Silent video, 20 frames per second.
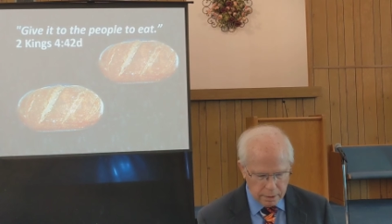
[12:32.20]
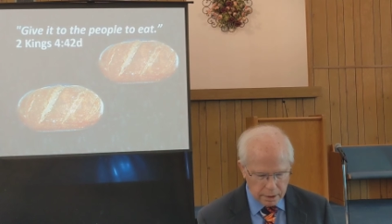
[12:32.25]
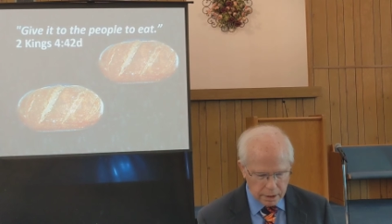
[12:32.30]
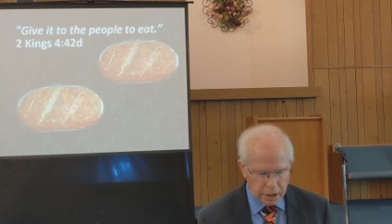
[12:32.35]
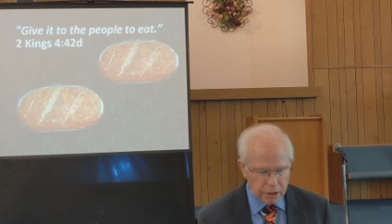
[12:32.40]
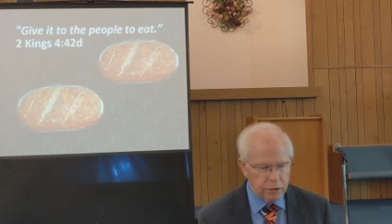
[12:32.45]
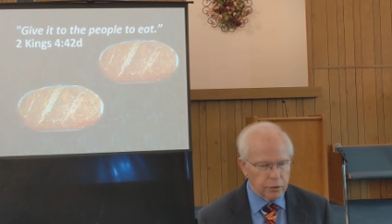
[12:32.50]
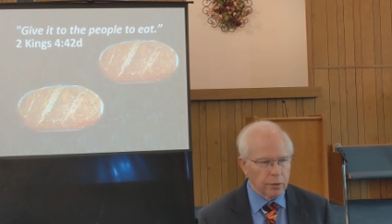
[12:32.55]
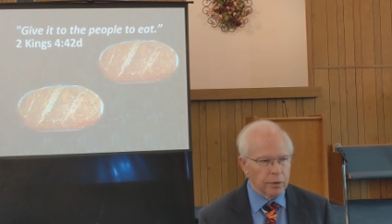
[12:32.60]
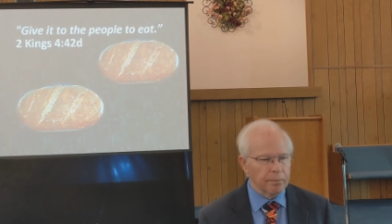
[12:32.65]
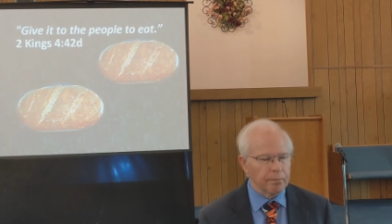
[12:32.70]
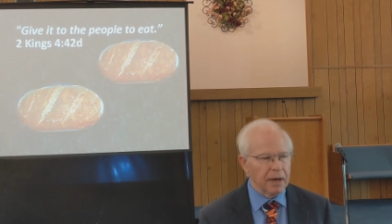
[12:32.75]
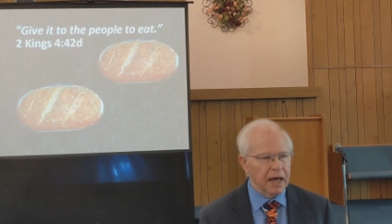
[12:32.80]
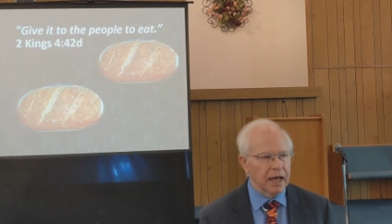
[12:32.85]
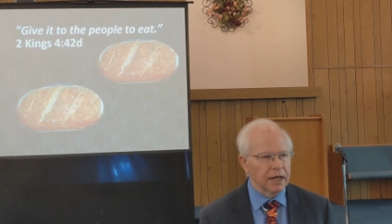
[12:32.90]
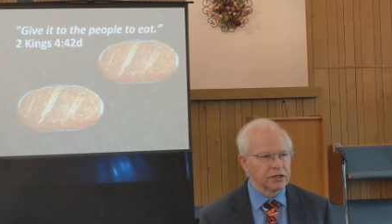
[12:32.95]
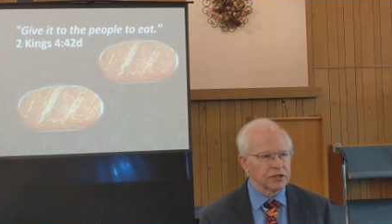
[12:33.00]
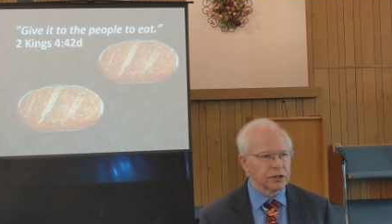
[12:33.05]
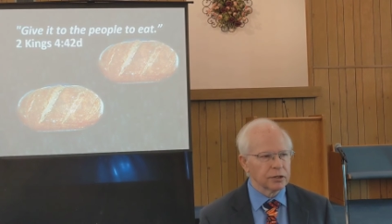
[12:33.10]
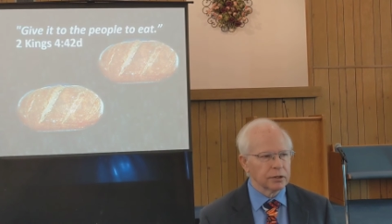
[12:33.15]
And can you
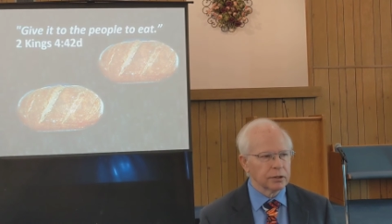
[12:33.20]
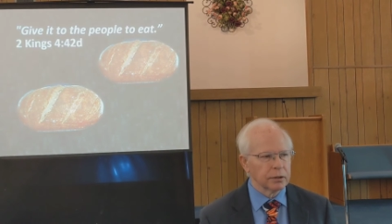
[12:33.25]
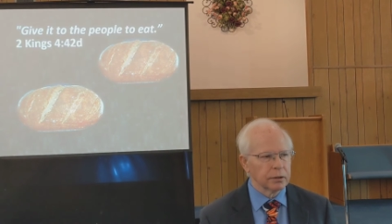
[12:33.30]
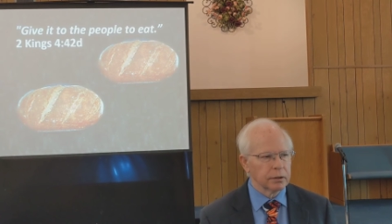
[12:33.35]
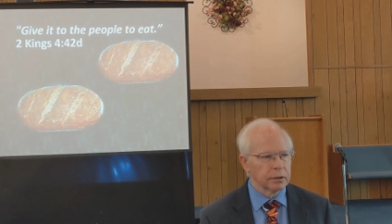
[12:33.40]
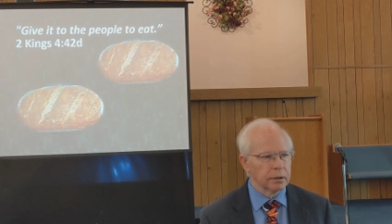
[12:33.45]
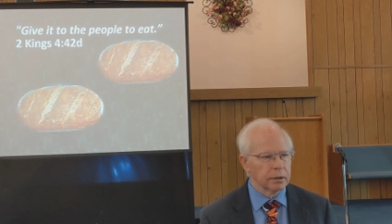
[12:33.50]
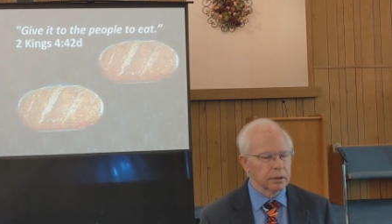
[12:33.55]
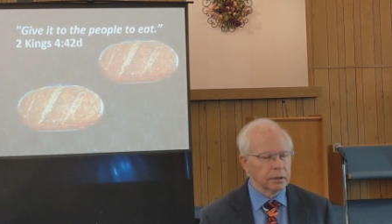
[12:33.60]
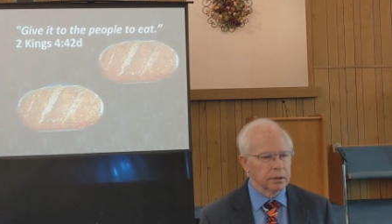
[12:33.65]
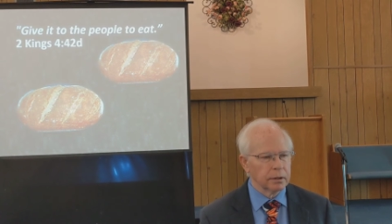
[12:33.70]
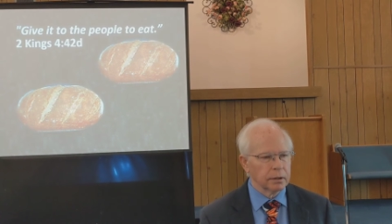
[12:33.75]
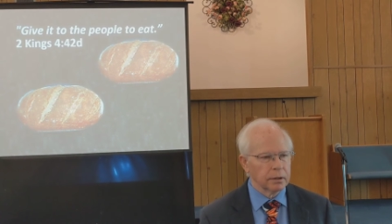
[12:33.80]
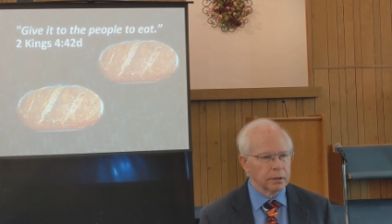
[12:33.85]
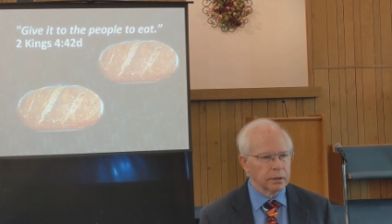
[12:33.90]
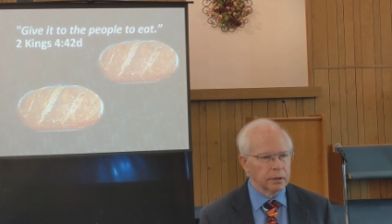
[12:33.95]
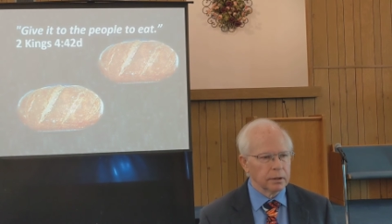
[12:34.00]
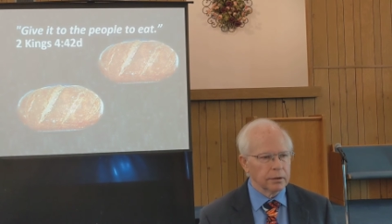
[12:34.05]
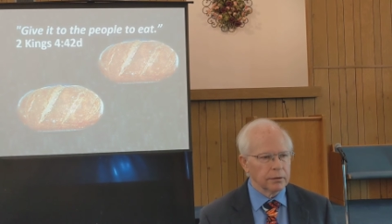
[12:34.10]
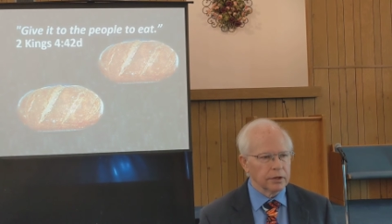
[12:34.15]
imagine
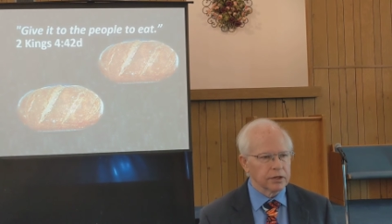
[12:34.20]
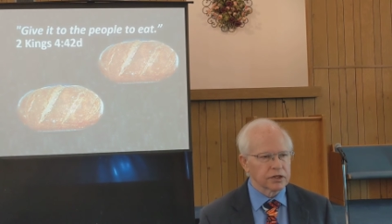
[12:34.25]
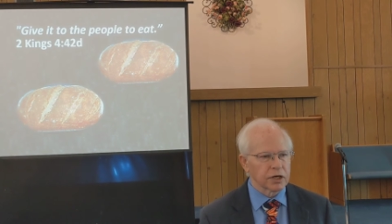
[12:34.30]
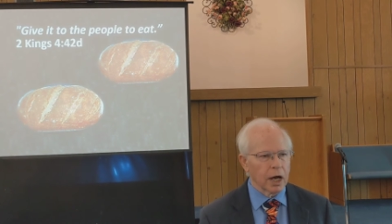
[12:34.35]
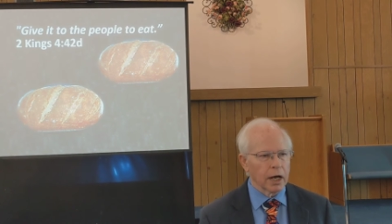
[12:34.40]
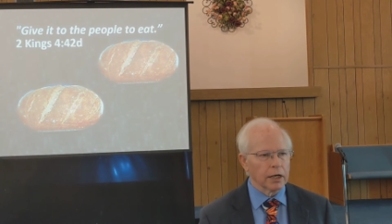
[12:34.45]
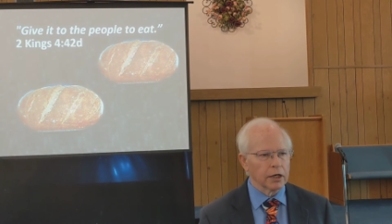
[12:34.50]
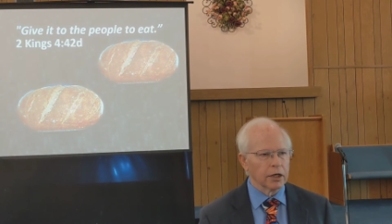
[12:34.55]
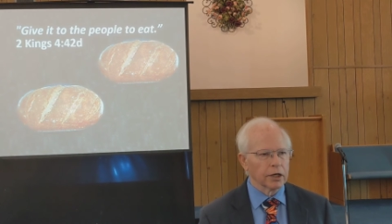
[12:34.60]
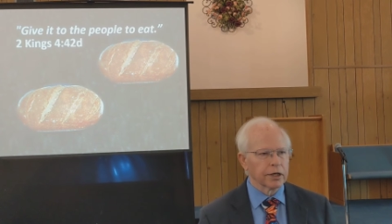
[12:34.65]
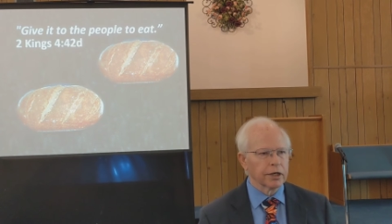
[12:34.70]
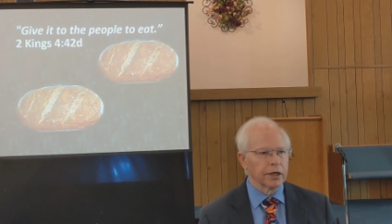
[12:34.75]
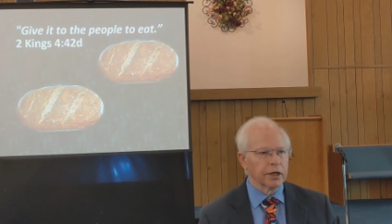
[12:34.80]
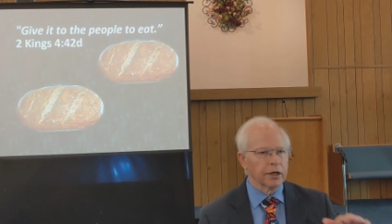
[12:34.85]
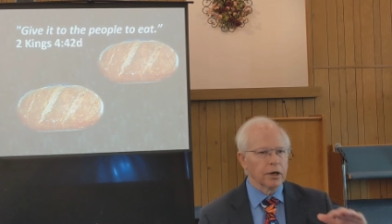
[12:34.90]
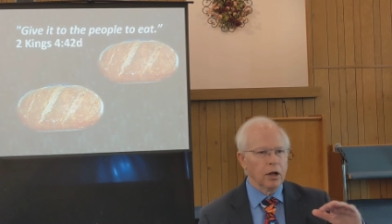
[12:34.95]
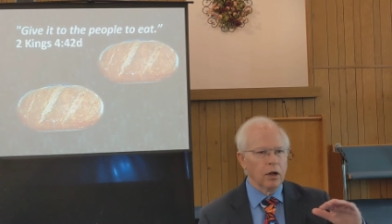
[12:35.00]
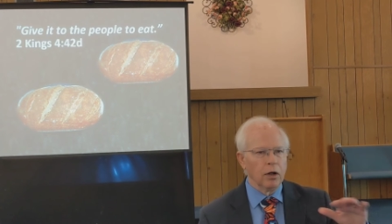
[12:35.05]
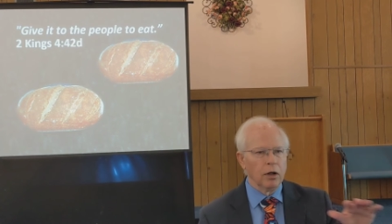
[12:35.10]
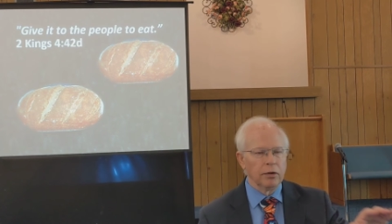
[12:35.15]
this guy looking
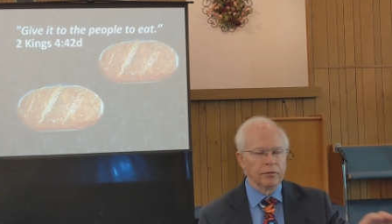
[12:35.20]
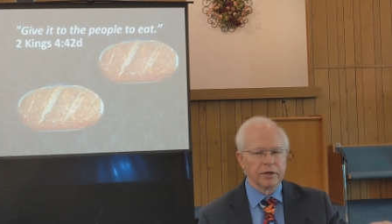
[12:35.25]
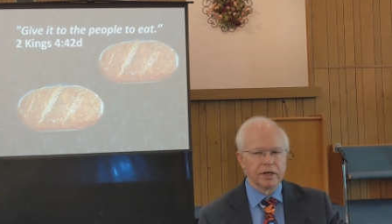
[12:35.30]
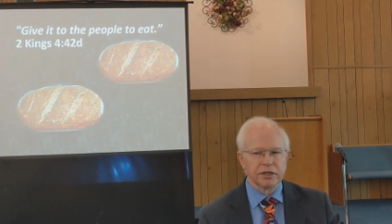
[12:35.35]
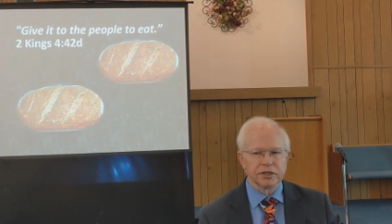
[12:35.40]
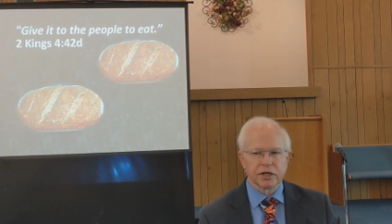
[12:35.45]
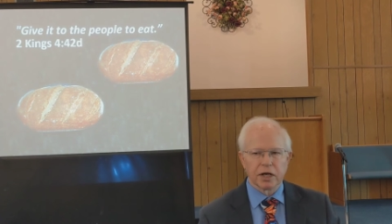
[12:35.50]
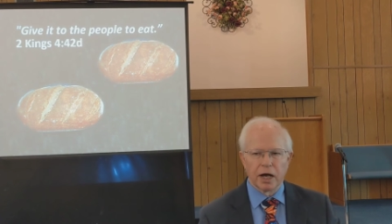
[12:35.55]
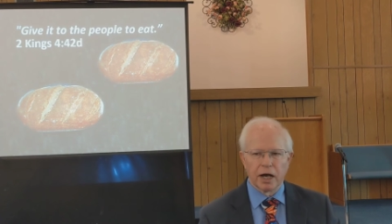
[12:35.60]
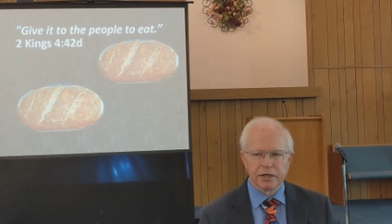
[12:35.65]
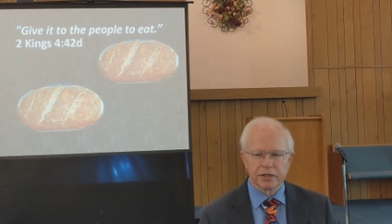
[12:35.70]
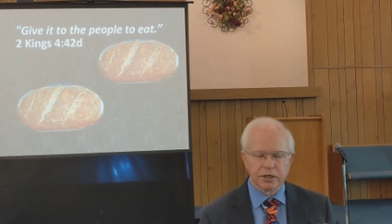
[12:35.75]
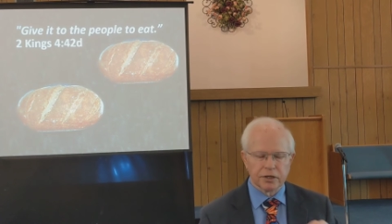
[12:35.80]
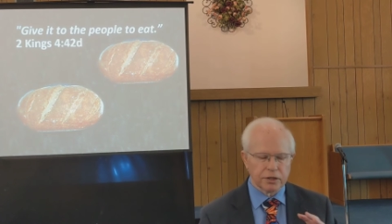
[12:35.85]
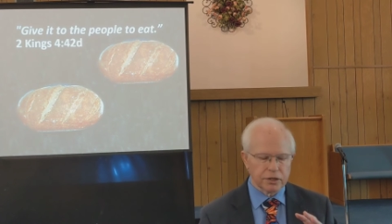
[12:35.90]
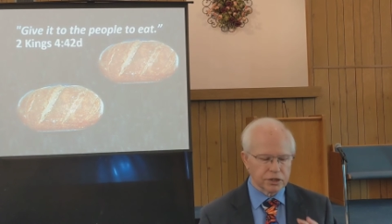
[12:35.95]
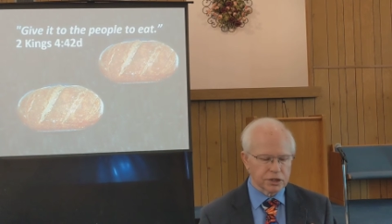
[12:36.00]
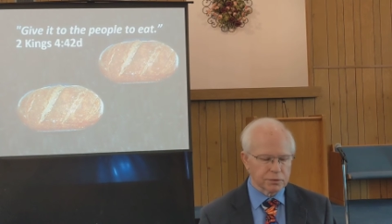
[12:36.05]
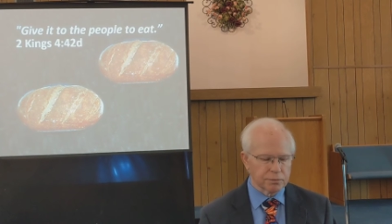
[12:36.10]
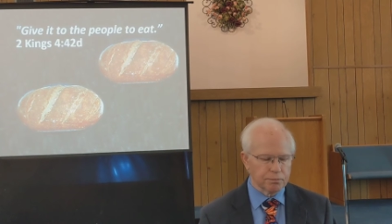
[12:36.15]
at all these guys
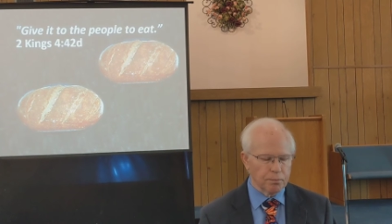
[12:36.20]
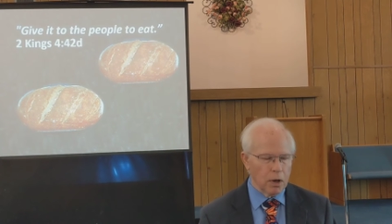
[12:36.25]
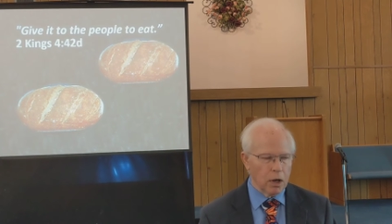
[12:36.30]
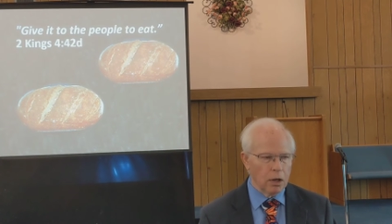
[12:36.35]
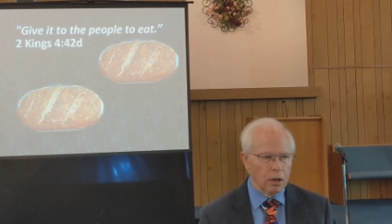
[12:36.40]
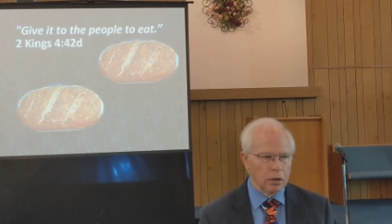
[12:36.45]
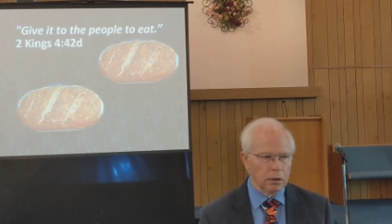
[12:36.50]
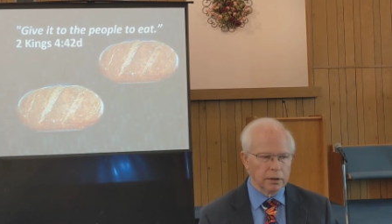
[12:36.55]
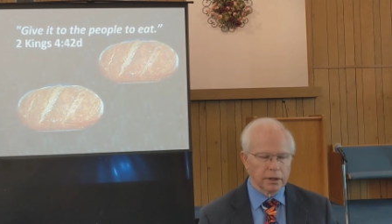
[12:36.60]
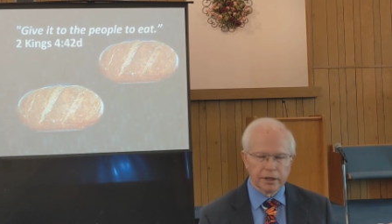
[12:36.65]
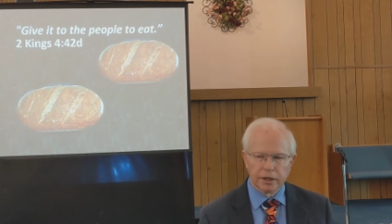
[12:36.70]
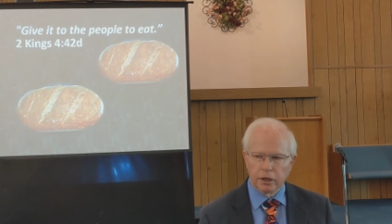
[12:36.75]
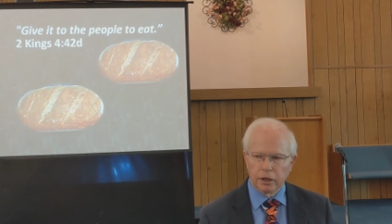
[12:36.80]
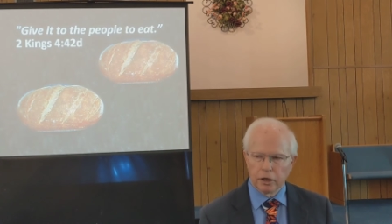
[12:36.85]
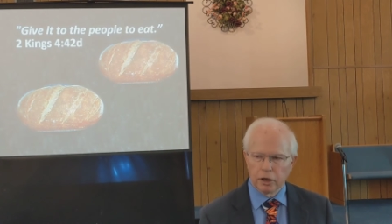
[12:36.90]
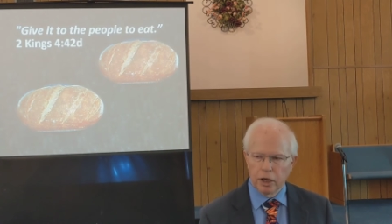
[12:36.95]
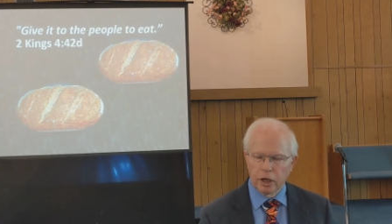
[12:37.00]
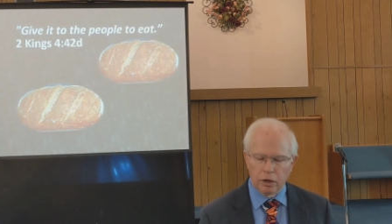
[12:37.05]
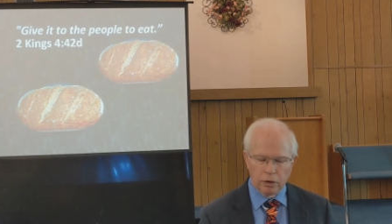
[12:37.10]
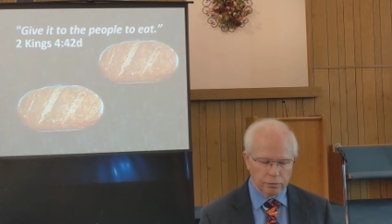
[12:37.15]
and these small
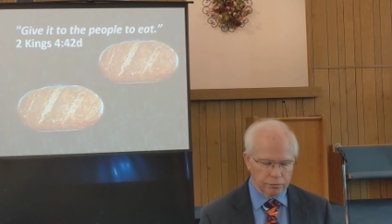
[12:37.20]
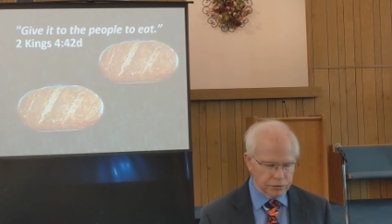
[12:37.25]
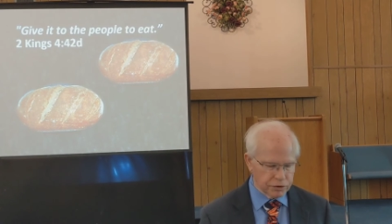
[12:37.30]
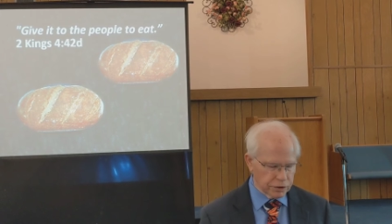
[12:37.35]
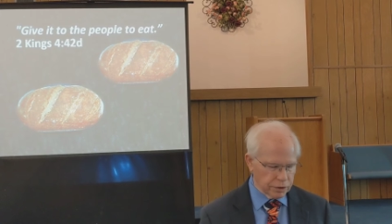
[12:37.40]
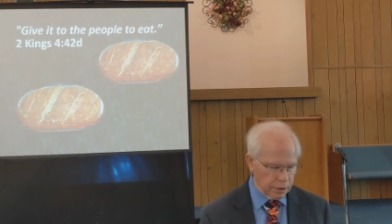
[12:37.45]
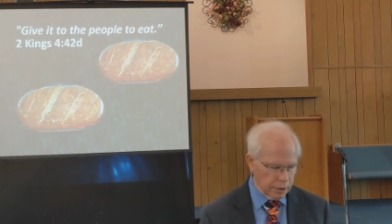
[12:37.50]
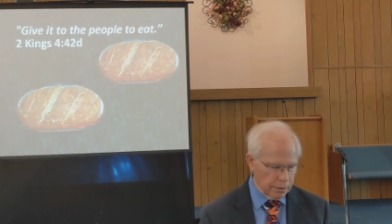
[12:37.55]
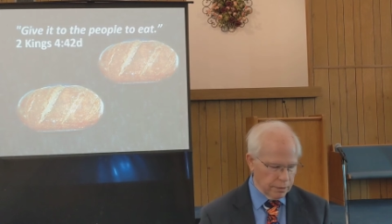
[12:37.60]
little loaves?